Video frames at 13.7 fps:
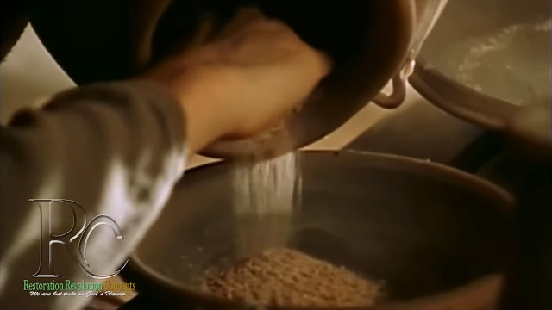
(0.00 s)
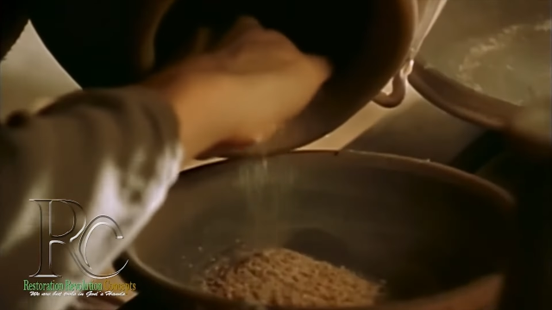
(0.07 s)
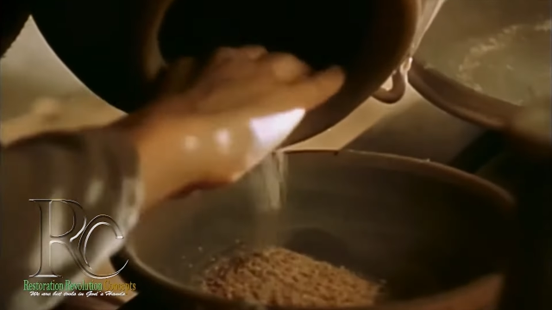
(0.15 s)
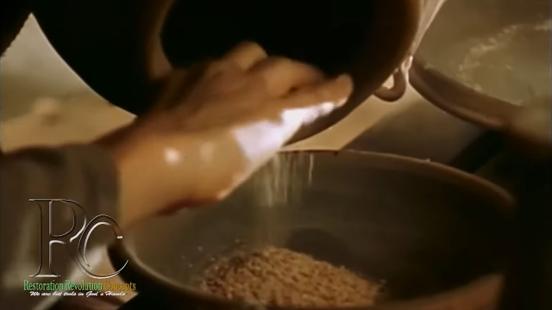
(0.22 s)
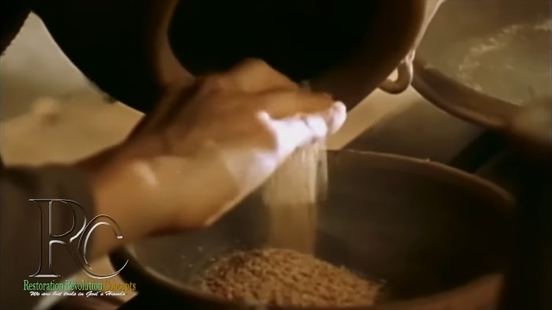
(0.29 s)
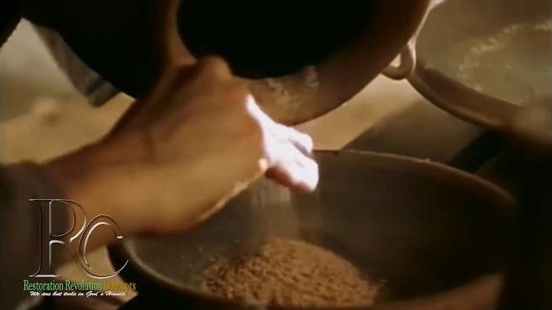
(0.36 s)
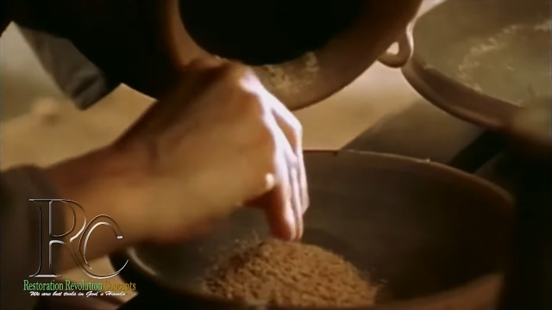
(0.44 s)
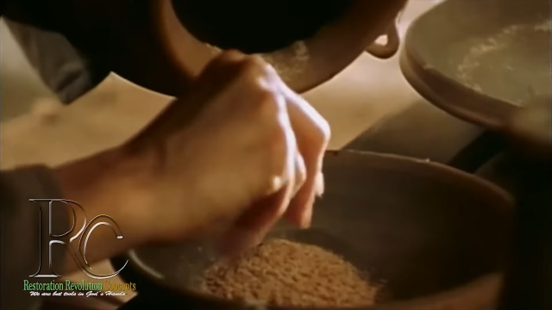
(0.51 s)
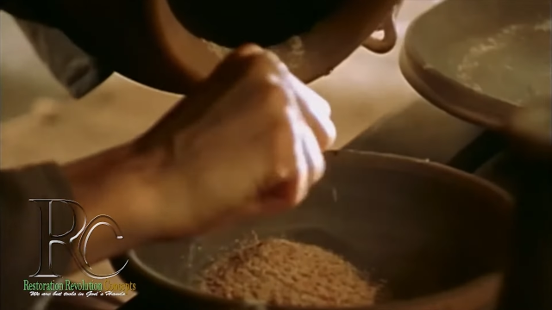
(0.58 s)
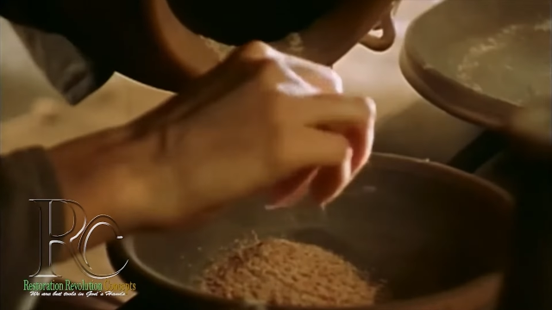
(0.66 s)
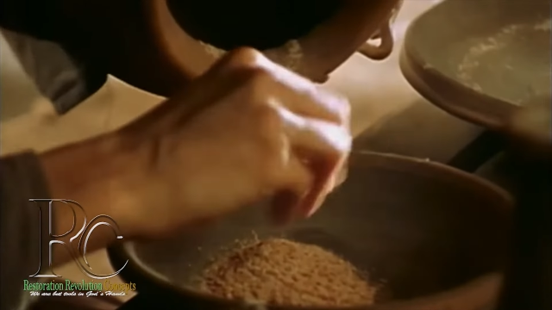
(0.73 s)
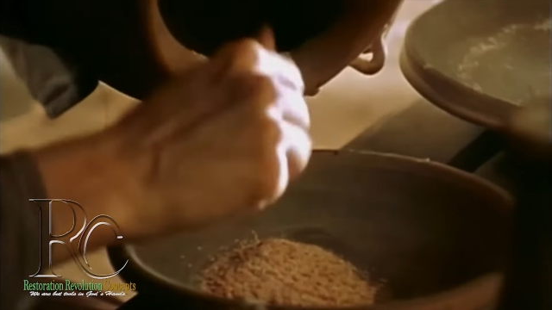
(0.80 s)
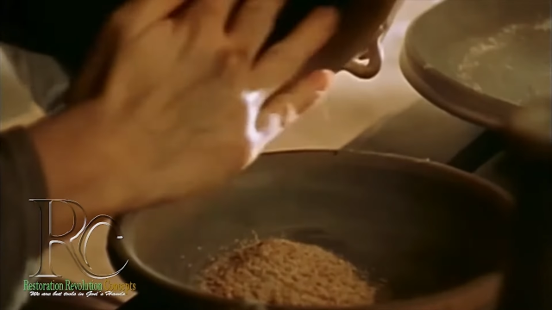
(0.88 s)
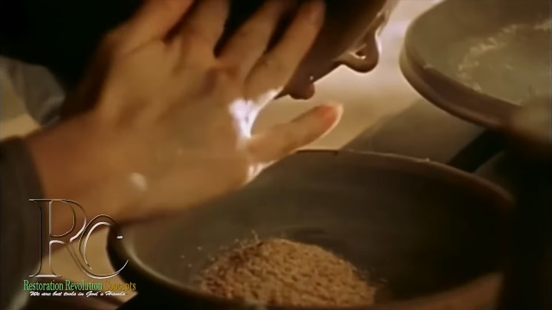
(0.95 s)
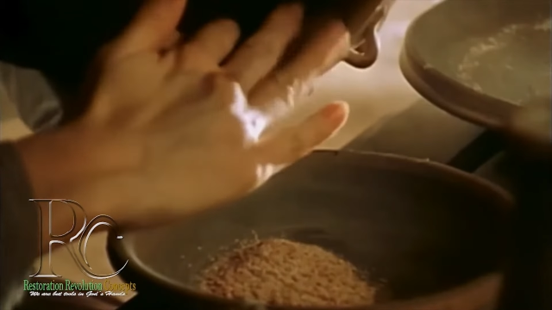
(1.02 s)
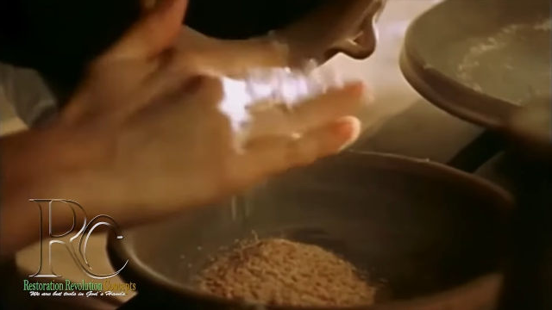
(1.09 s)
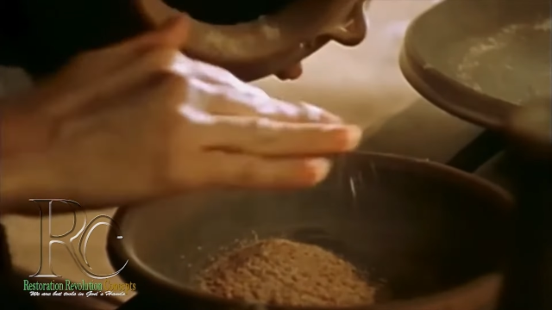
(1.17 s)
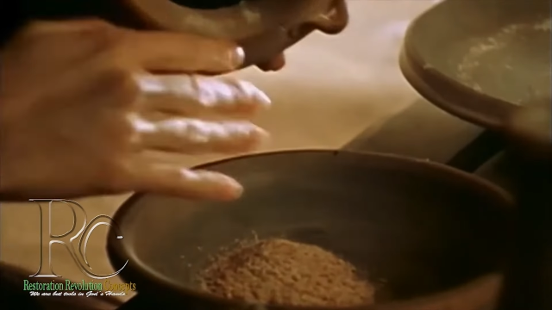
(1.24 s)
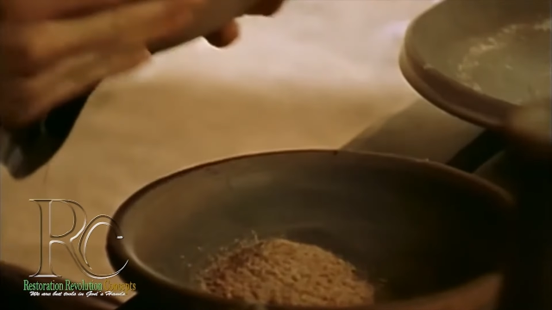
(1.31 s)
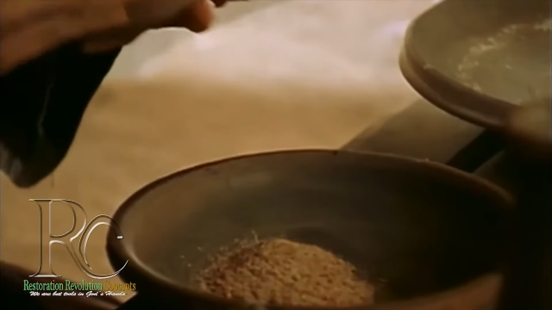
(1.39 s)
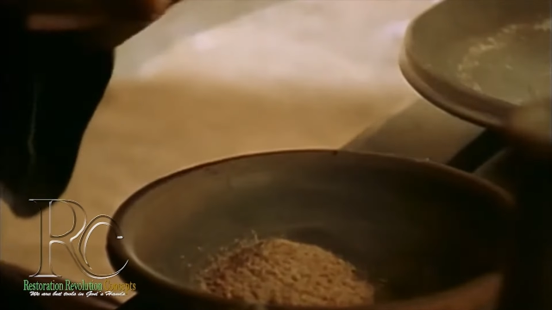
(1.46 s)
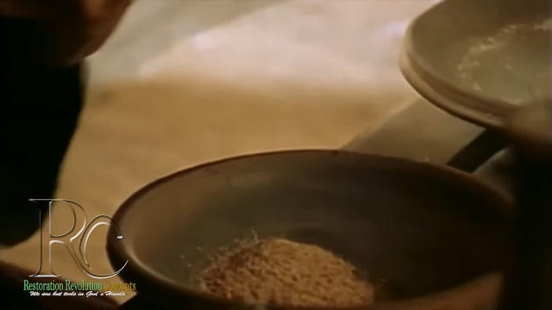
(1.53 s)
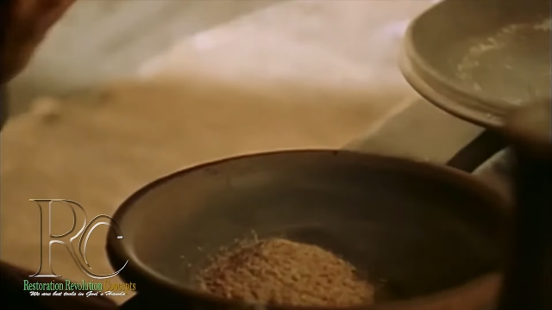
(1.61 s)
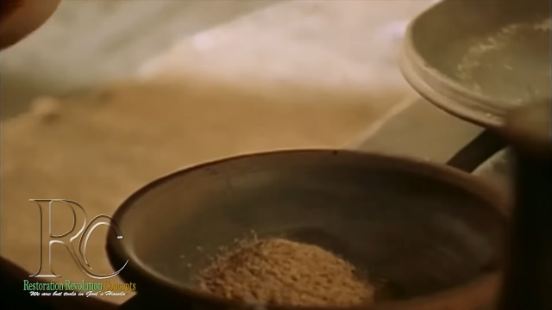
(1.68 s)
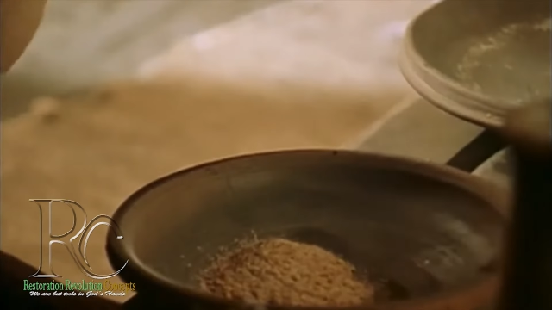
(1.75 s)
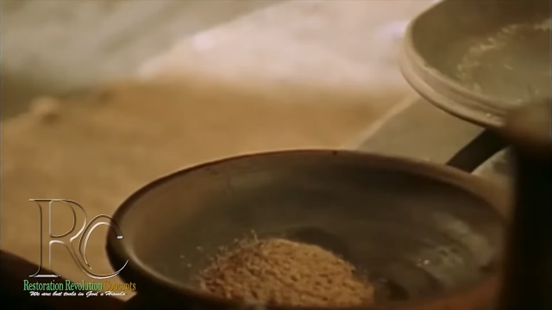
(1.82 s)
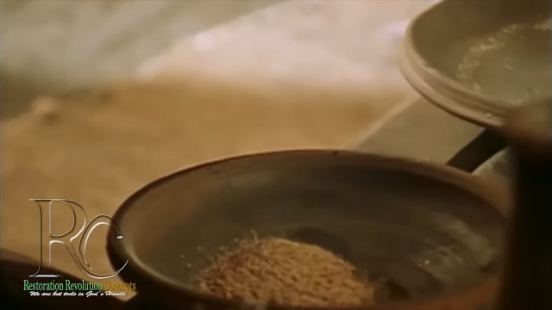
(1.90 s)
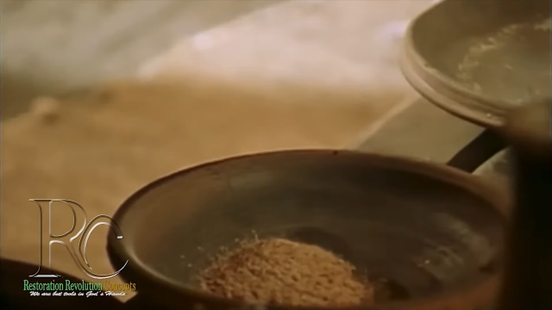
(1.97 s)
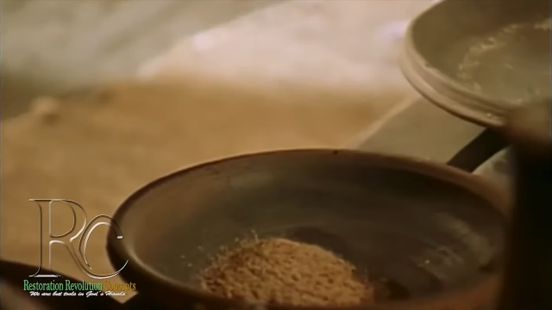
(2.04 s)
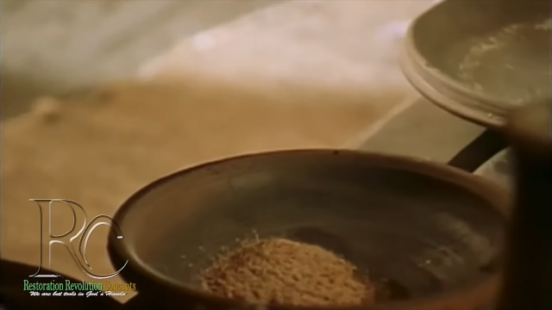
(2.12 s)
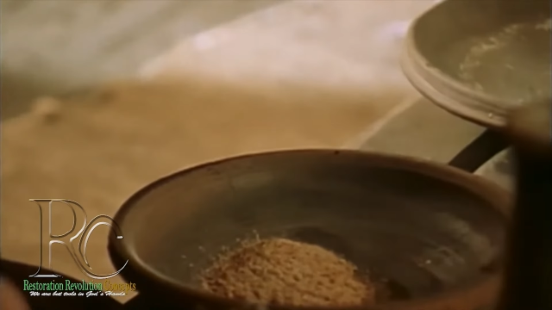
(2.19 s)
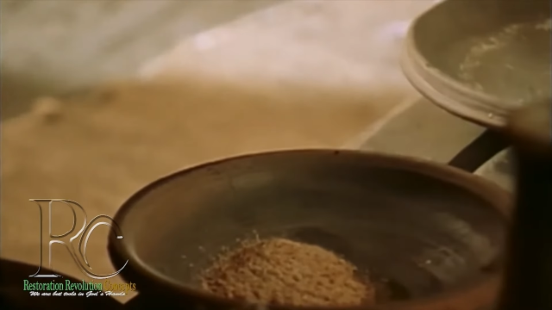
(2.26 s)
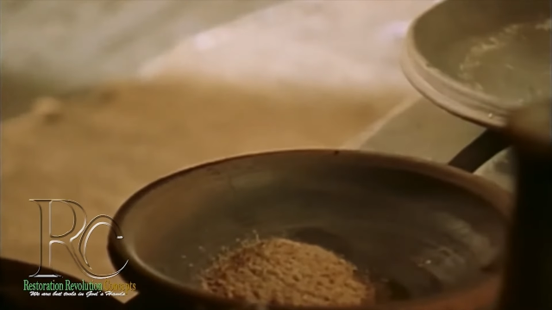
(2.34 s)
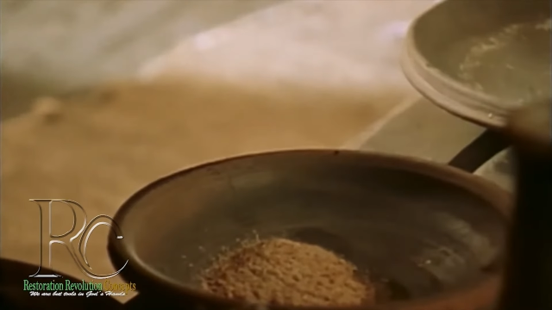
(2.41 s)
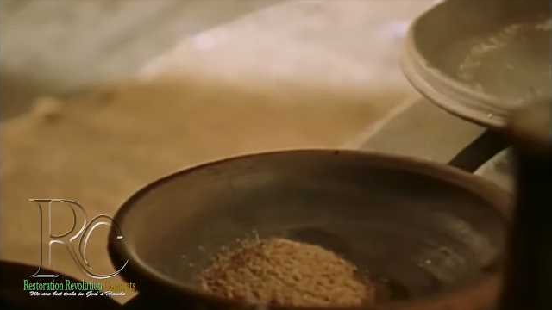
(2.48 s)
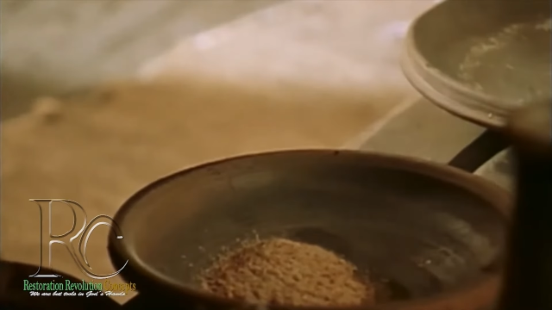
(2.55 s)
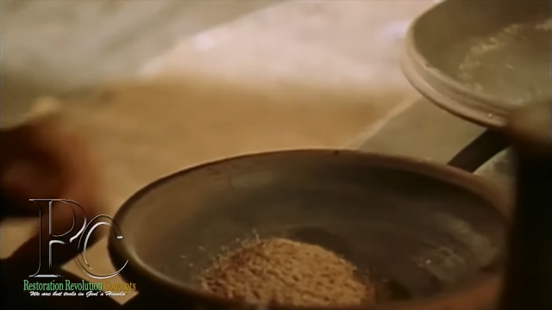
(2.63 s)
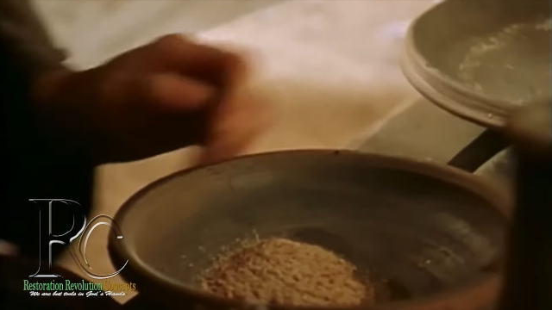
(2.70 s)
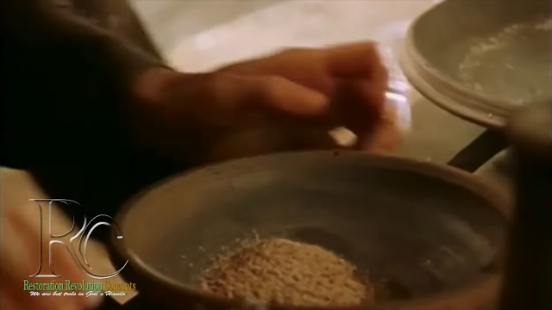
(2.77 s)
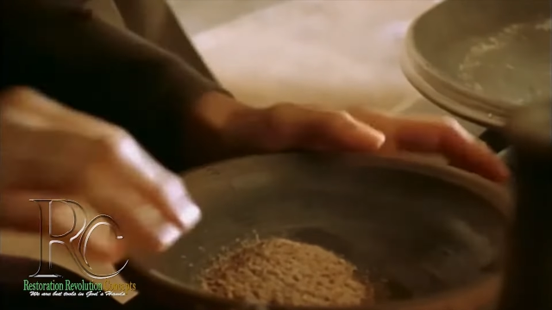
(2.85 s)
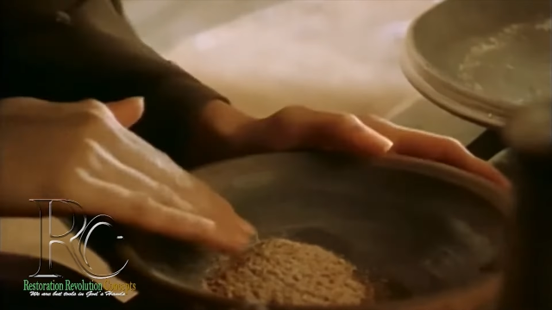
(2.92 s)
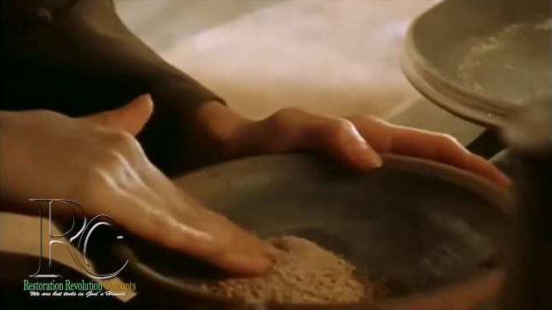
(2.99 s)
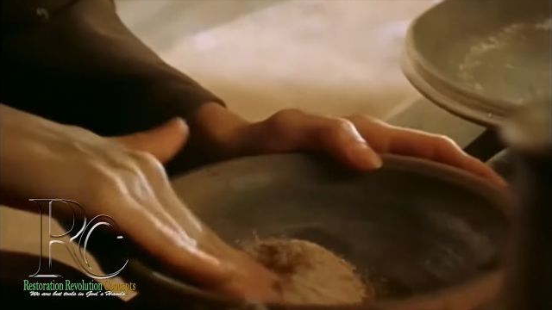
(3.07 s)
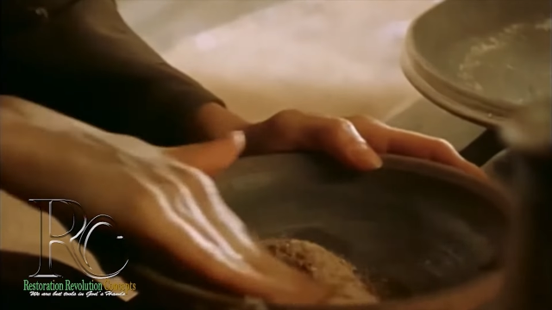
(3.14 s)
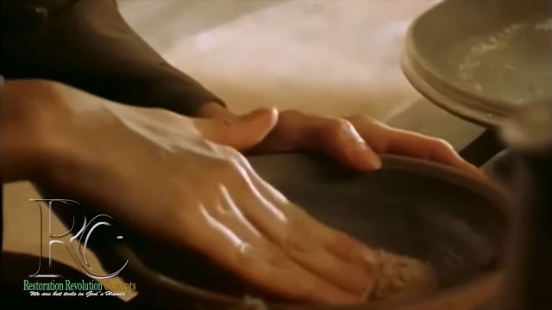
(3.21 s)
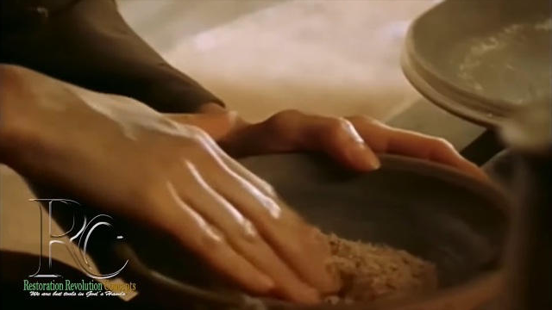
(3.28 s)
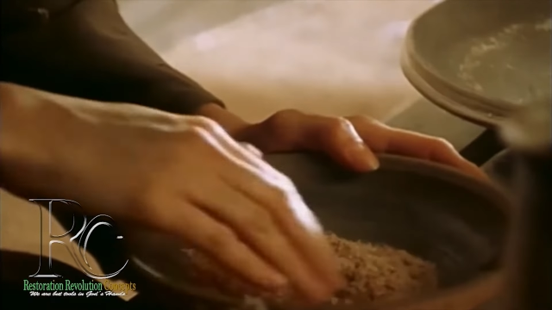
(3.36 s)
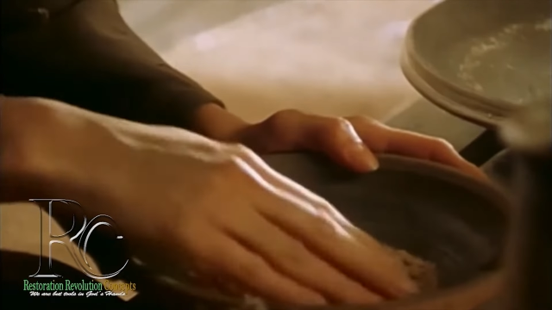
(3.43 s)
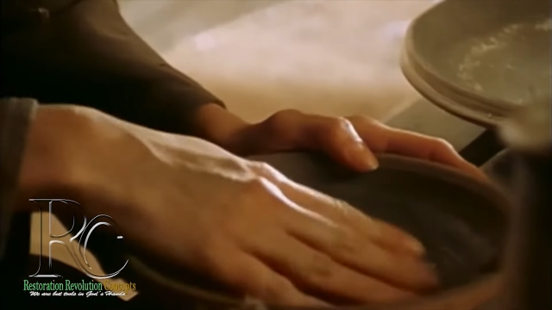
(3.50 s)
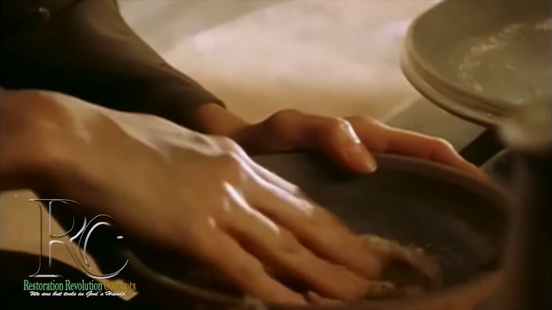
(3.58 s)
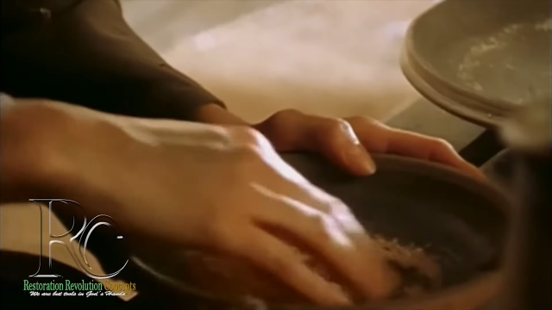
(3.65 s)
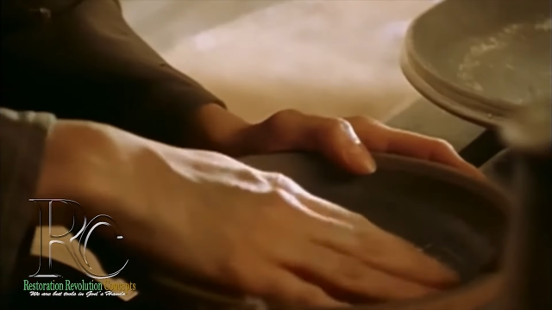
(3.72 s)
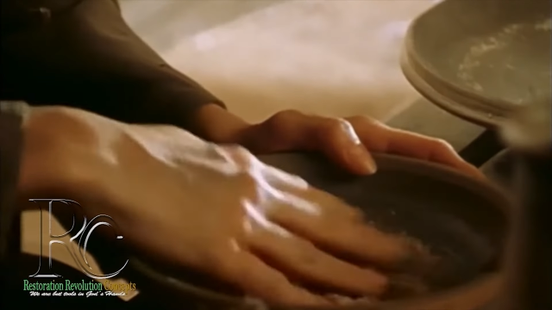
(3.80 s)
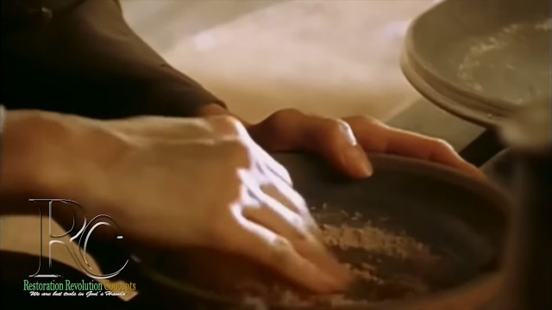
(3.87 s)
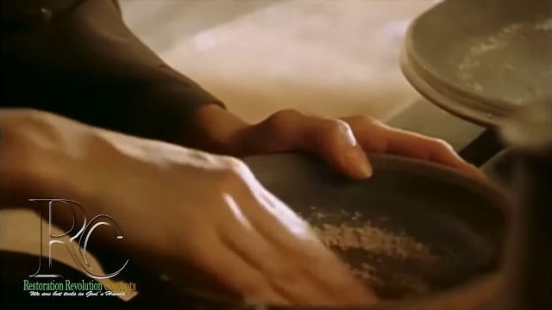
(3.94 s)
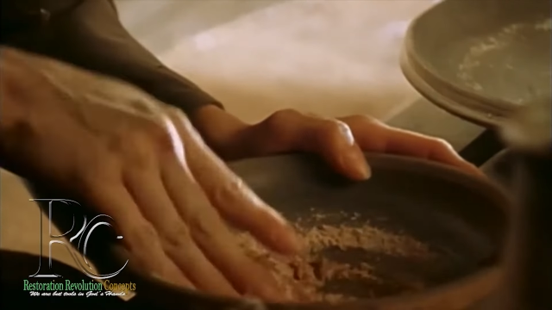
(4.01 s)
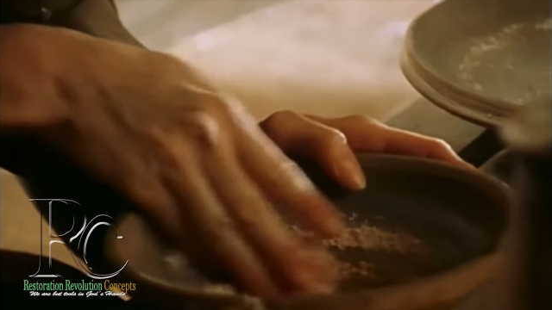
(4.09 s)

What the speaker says: No face is visible, so there are no lips to read.